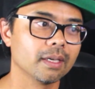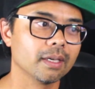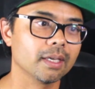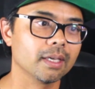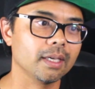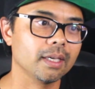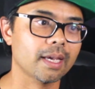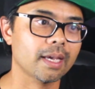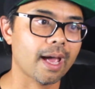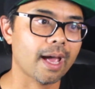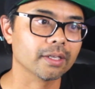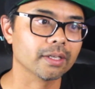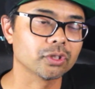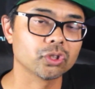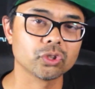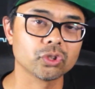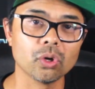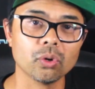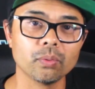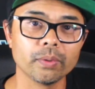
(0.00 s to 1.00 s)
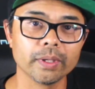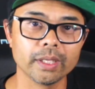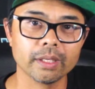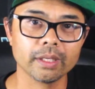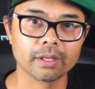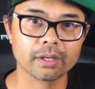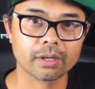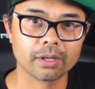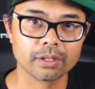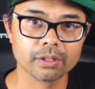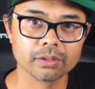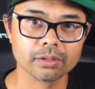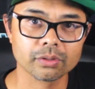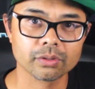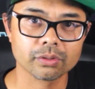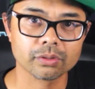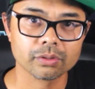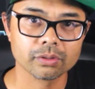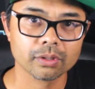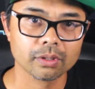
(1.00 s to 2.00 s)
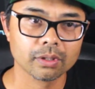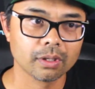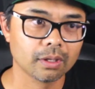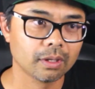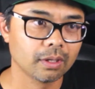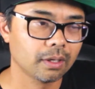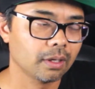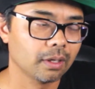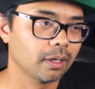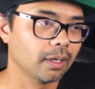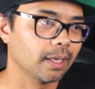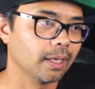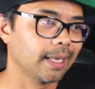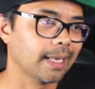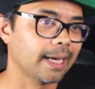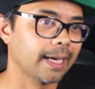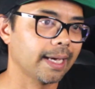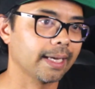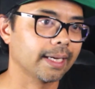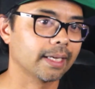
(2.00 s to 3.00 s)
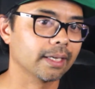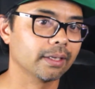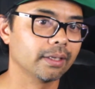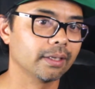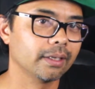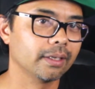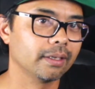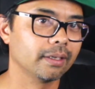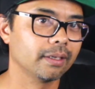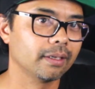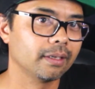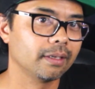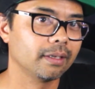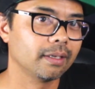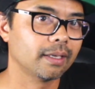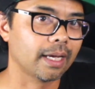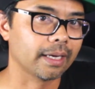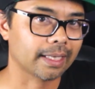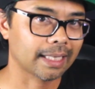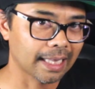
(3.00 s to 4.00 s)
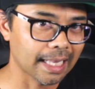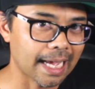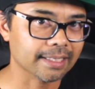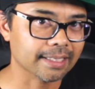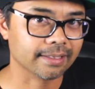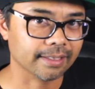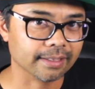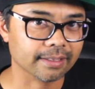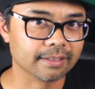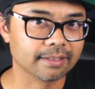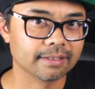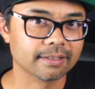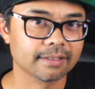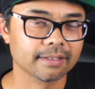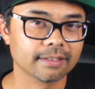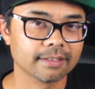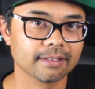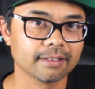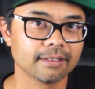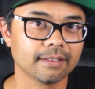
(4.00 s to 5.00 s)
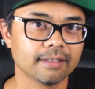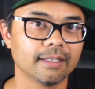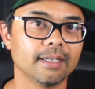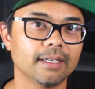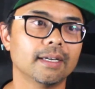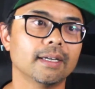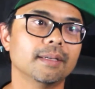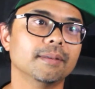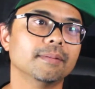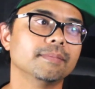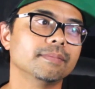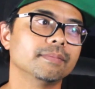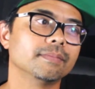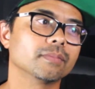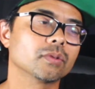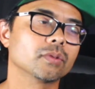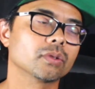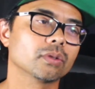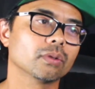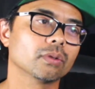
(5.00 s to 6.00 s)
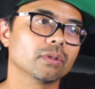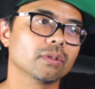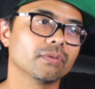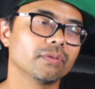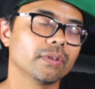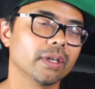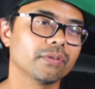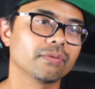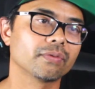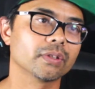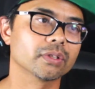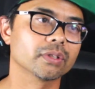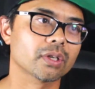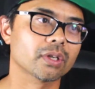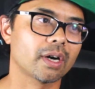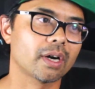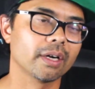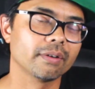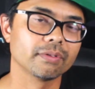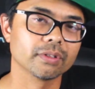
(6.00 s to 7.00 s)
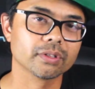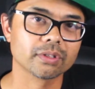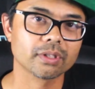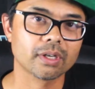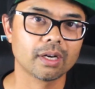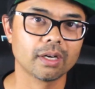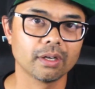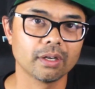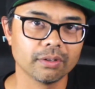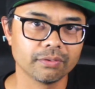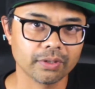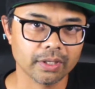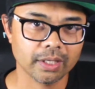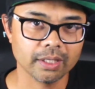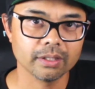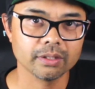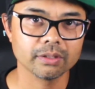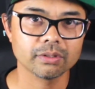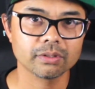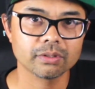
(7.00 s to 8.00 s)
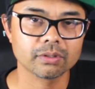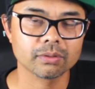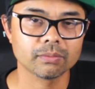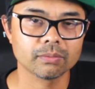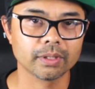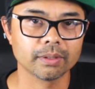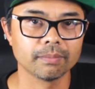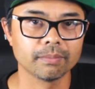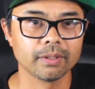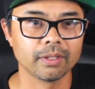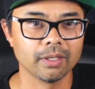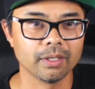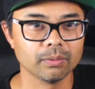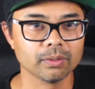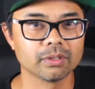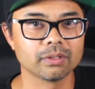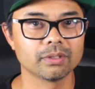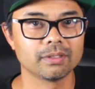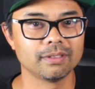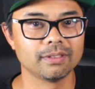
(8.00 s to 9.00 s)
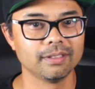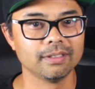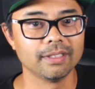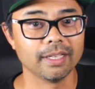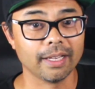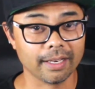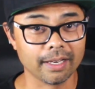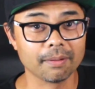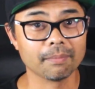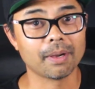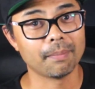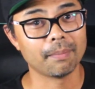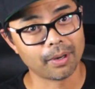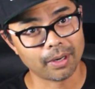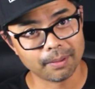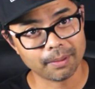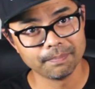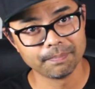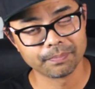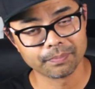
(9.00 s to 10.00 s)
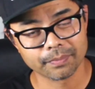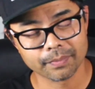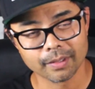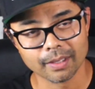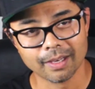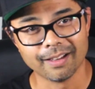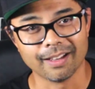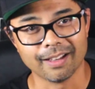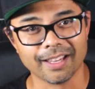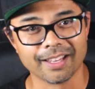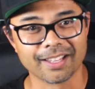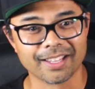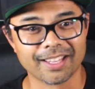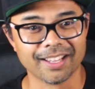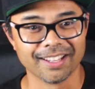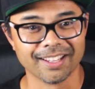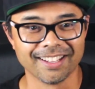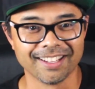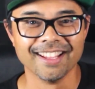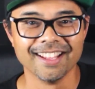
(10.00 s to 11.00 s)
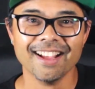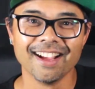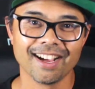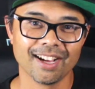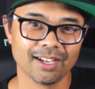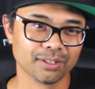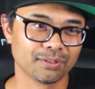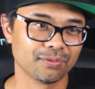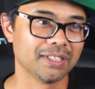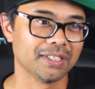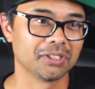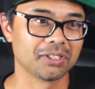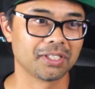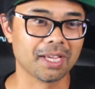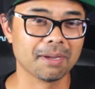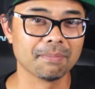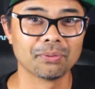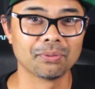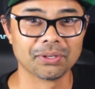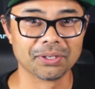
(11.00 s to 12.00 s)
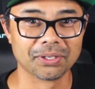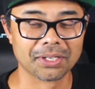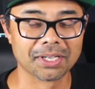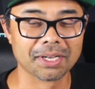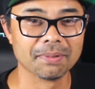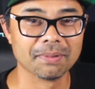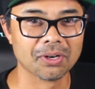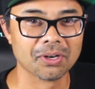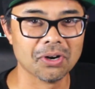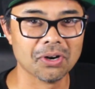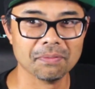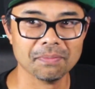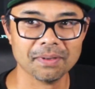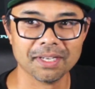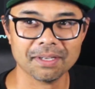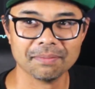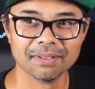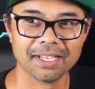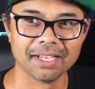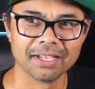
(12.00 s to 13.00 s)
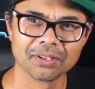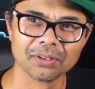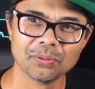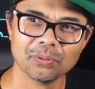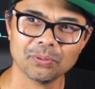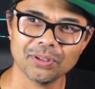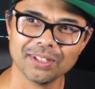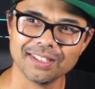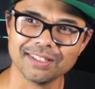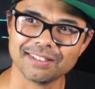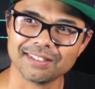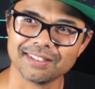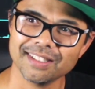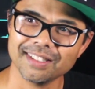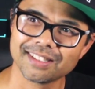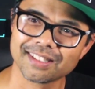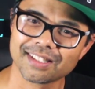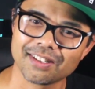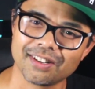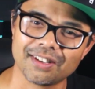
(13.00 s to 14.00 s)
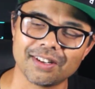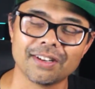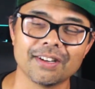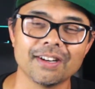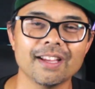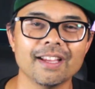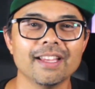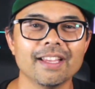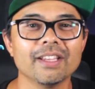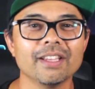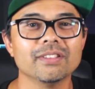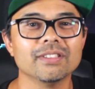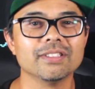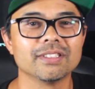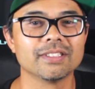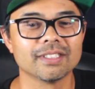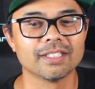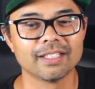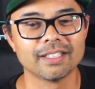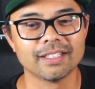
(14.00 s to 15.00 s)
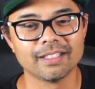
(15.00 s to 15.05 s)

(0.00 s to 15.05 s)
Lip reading: He had show-winning cars like classics. So the very first car I ever saw of his, when he was dating my mom, I was finished skateboarding, coming home, and I'm like, what is this car? It was,